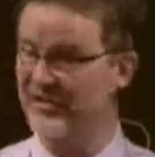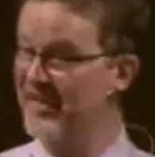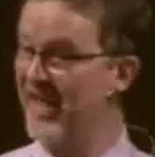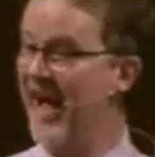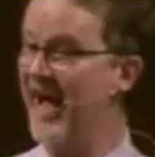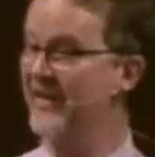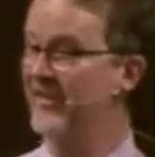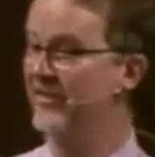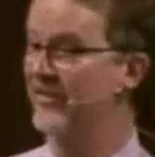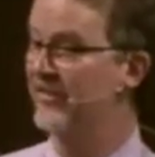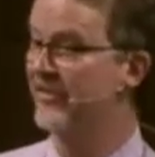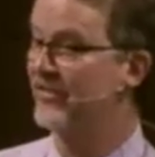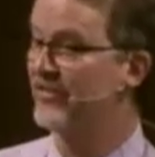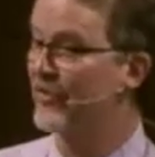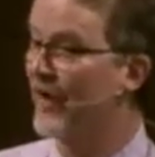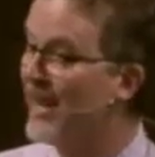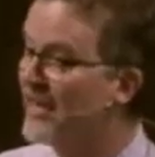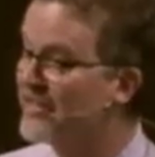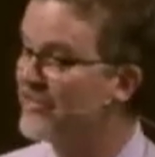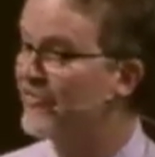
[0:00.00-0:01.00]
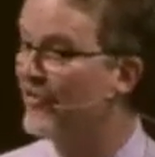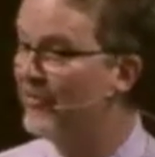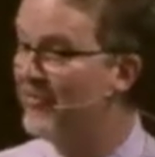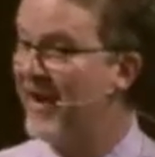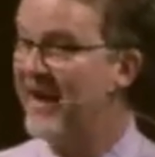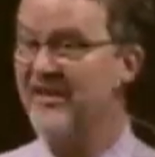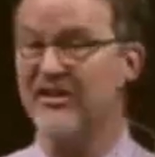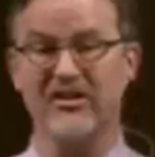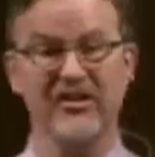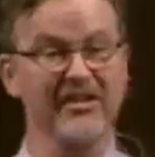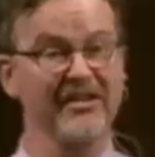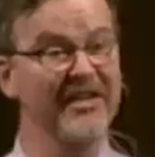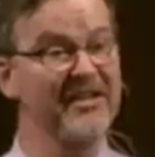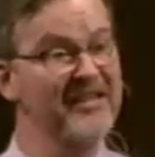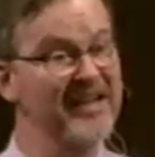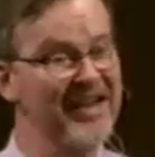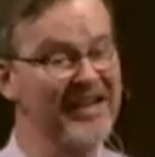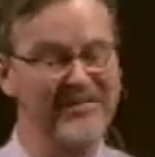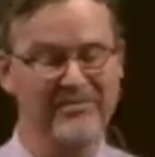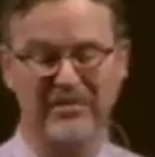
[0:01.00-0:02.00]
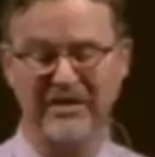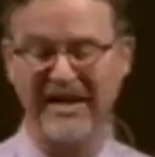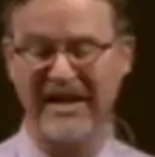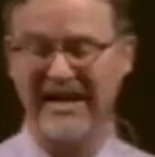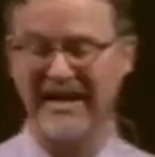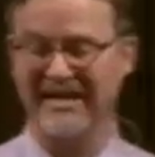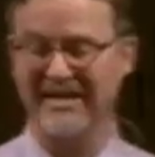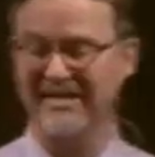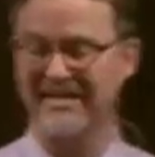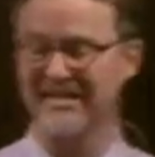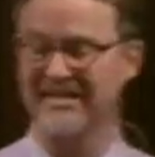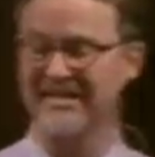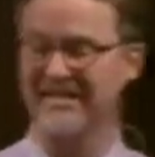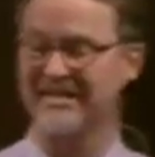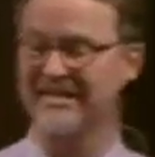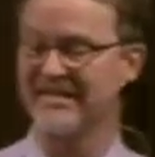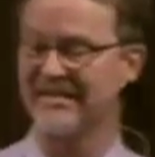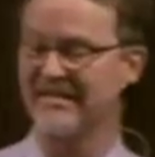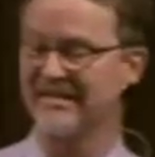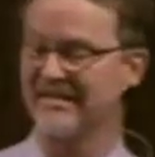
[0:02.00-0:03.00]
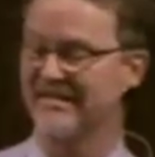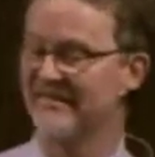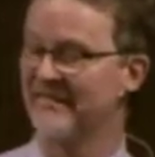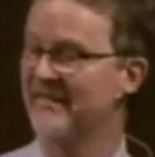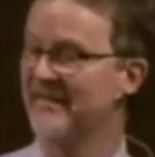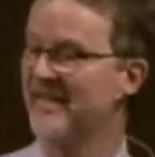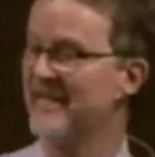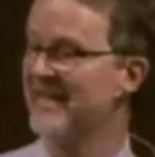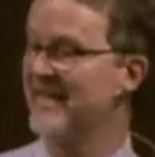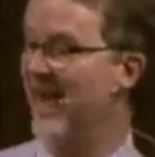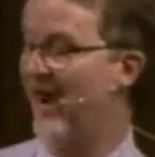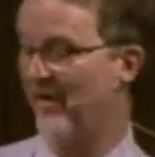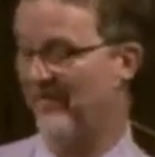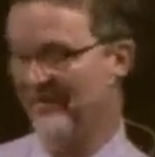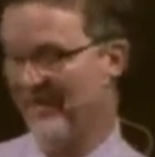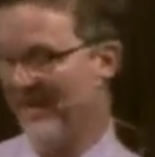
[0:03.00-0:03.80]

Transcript: that transformation to take place. Now,